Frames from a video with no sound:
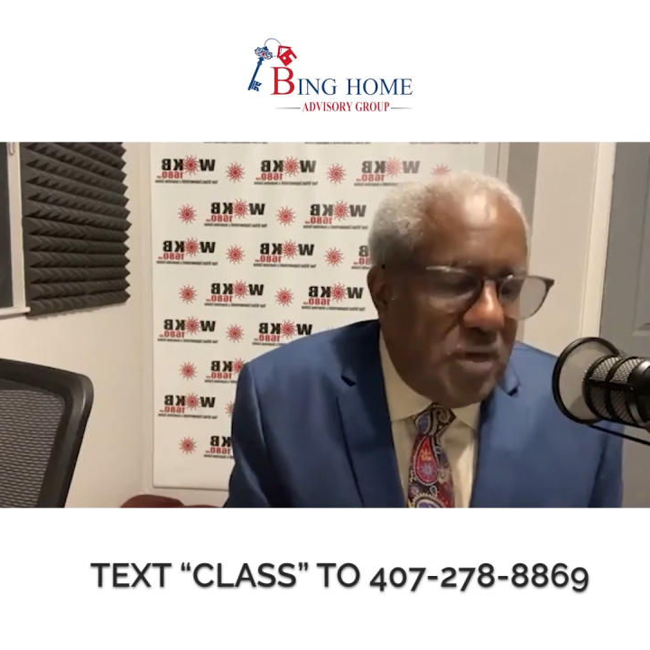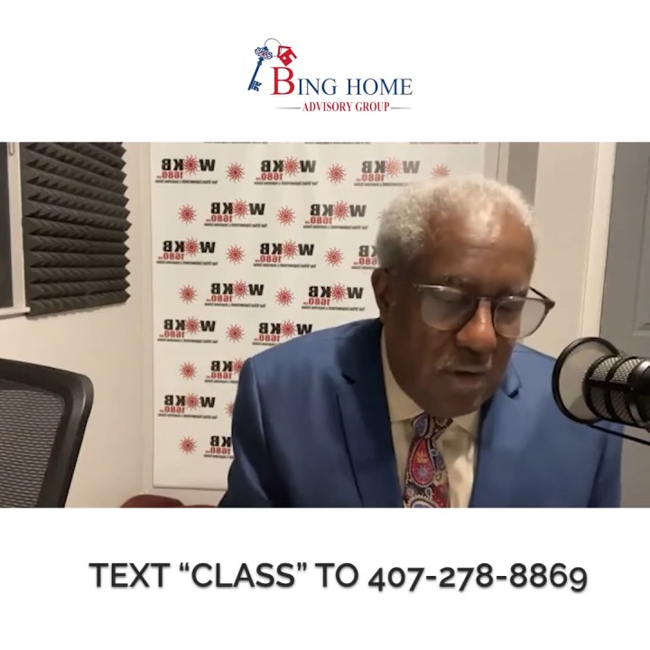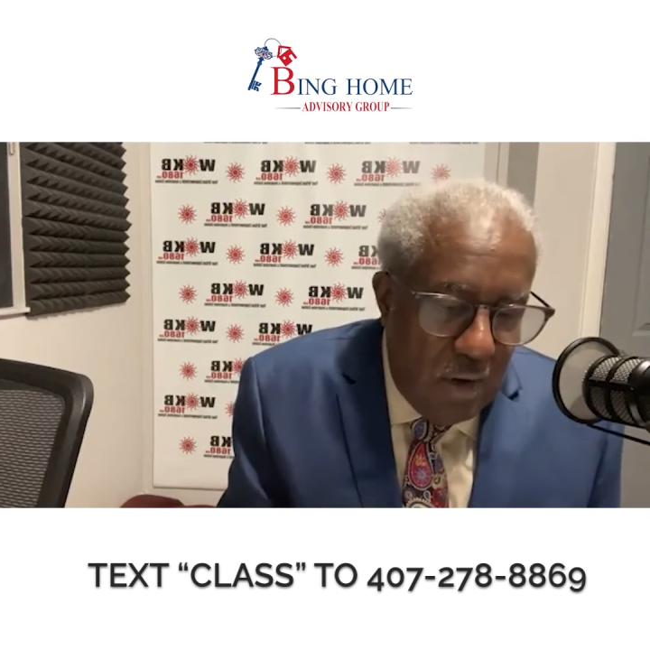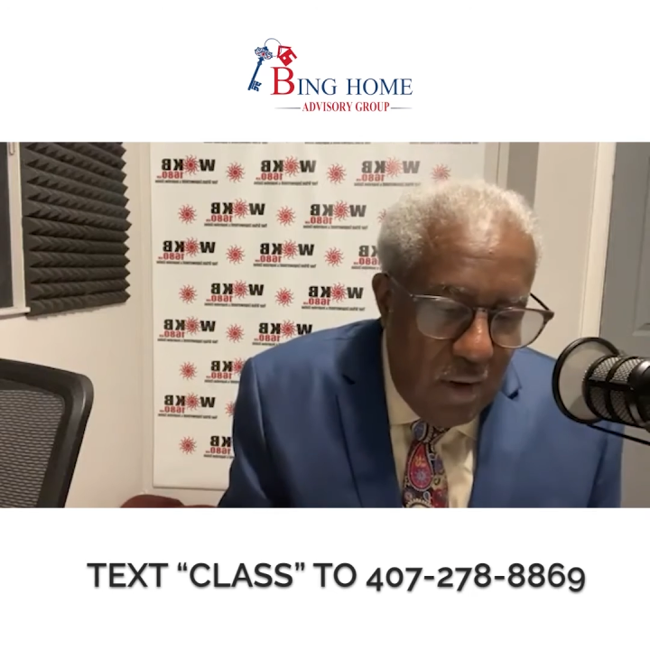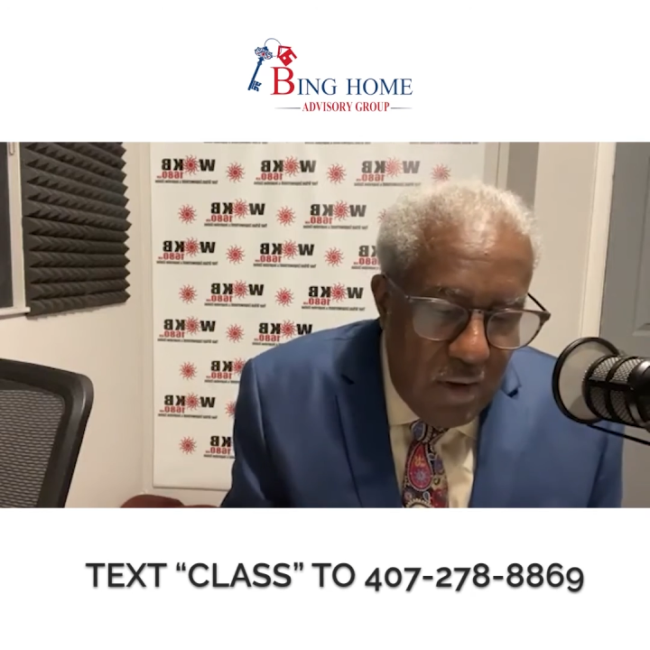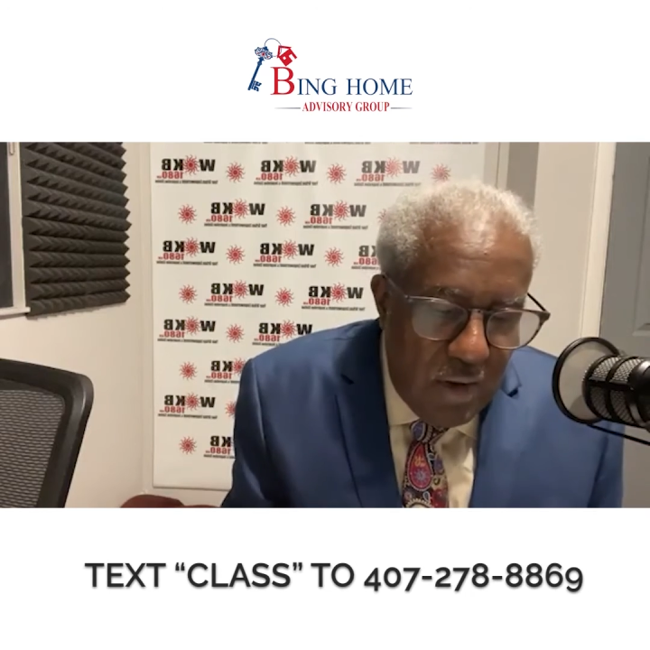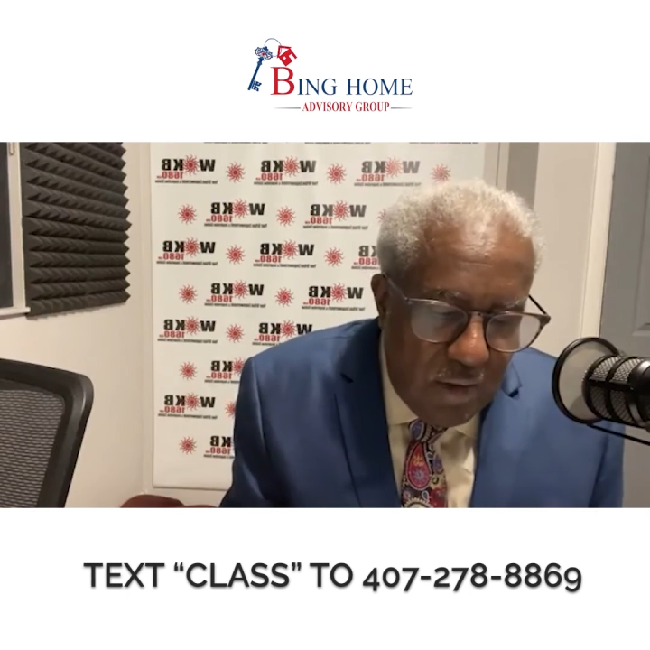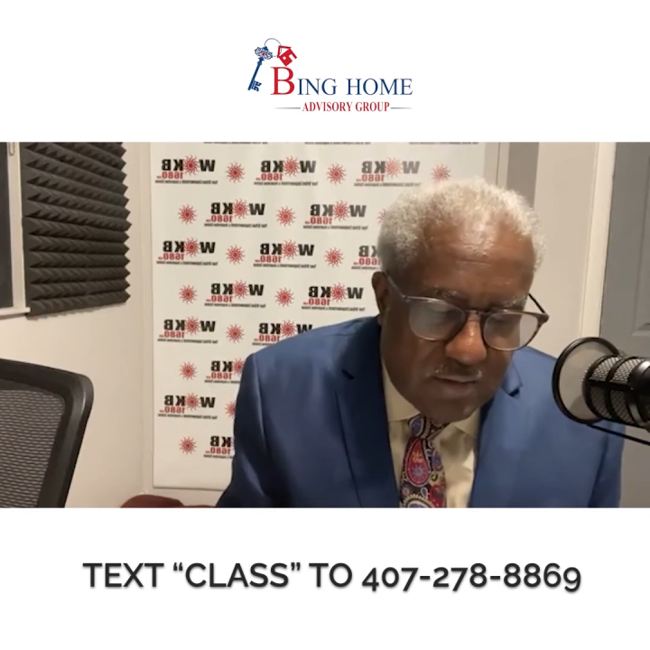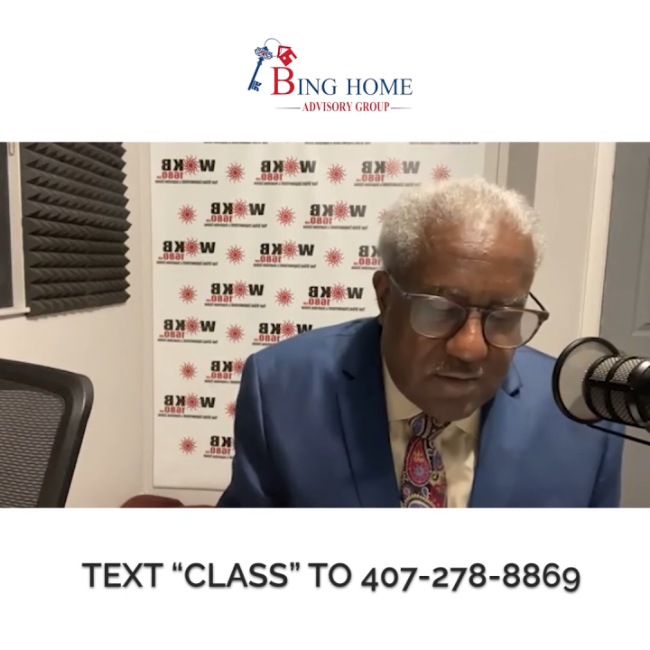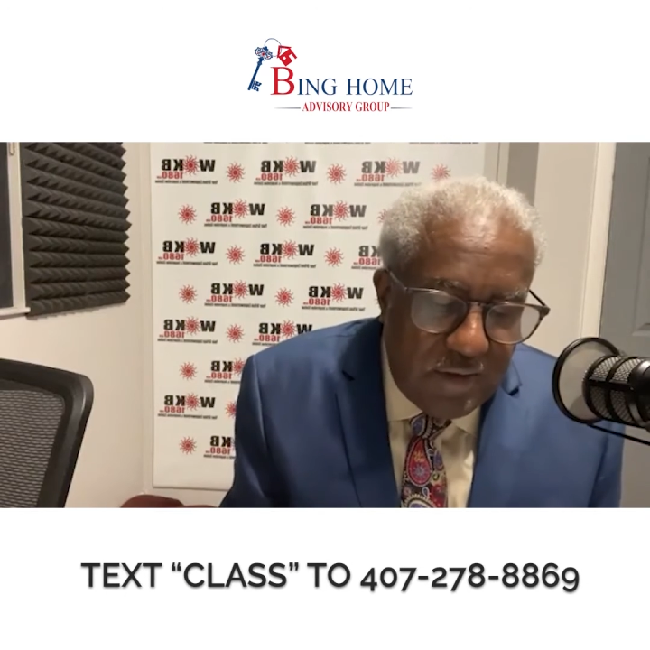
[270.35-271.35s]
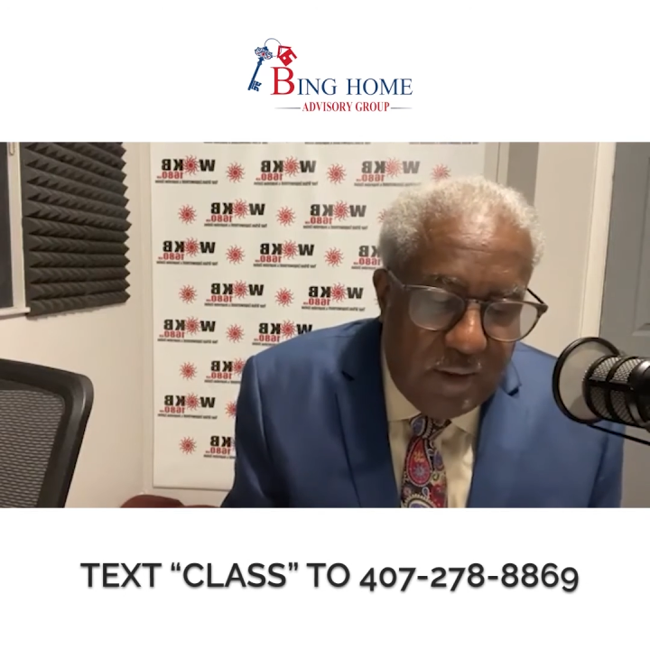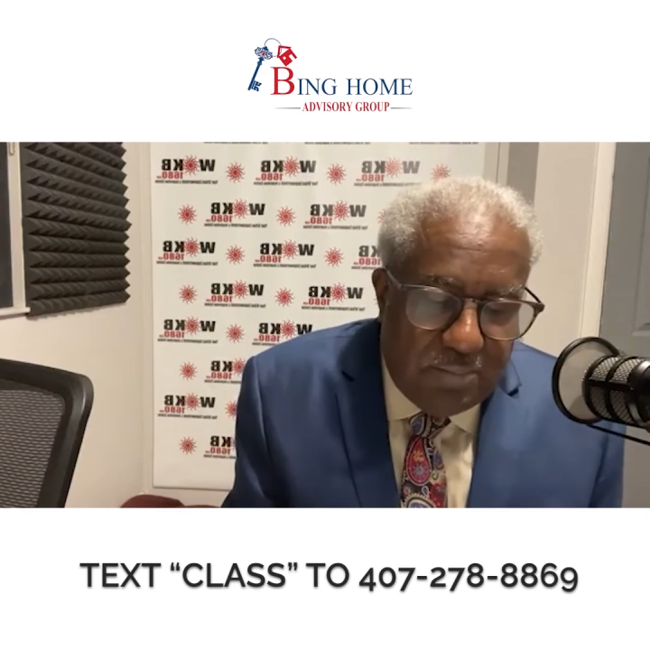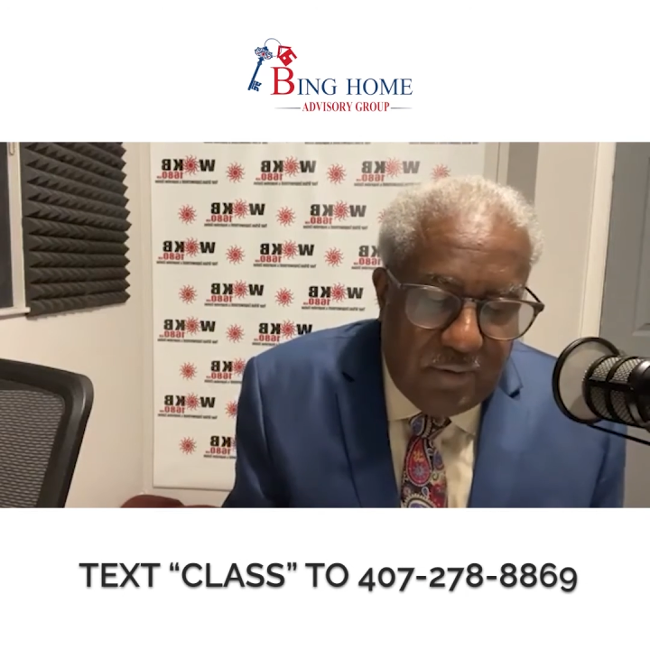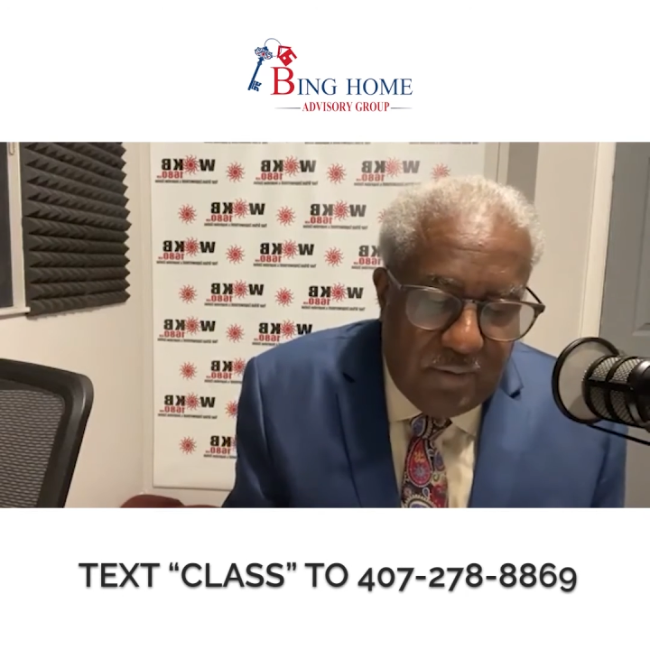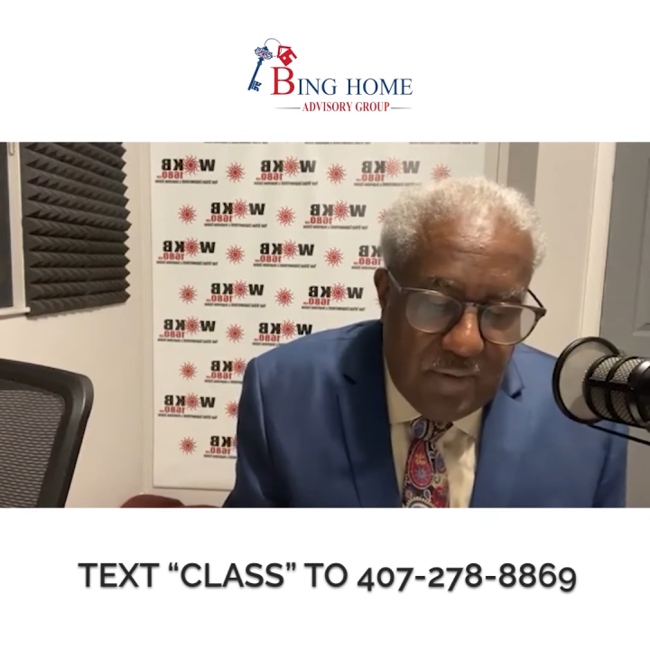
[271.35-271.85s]
year, it's
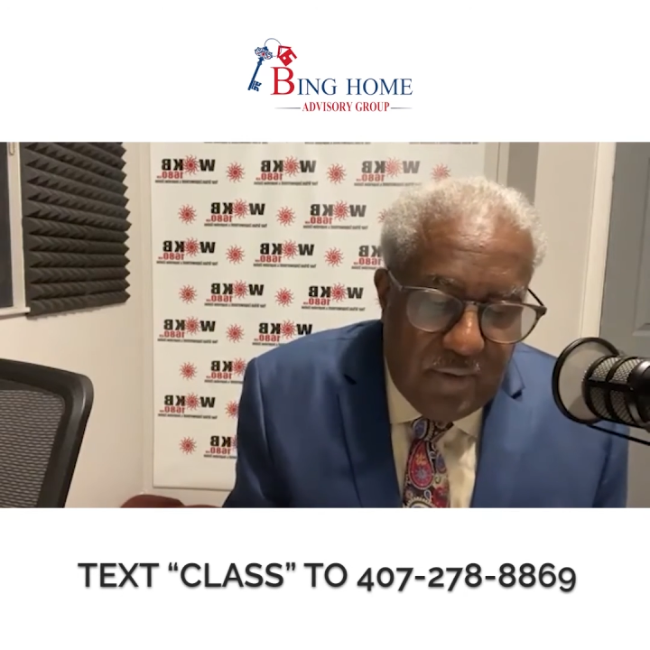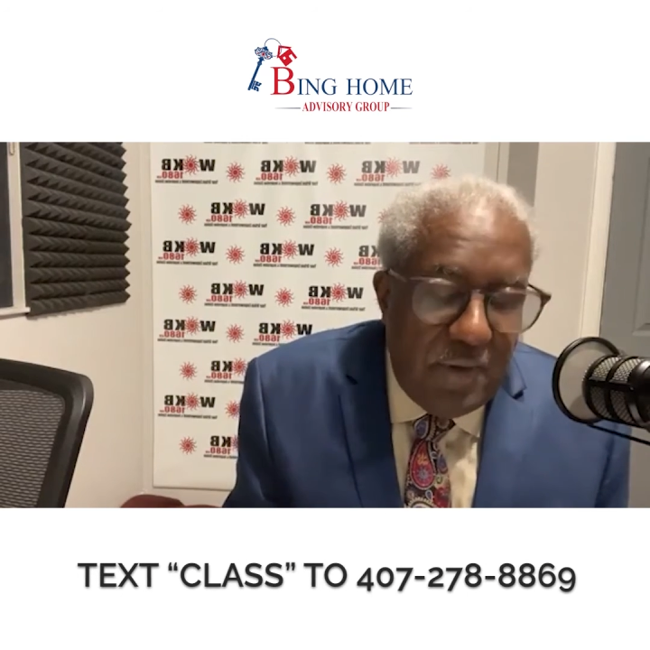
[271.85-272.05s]
simple.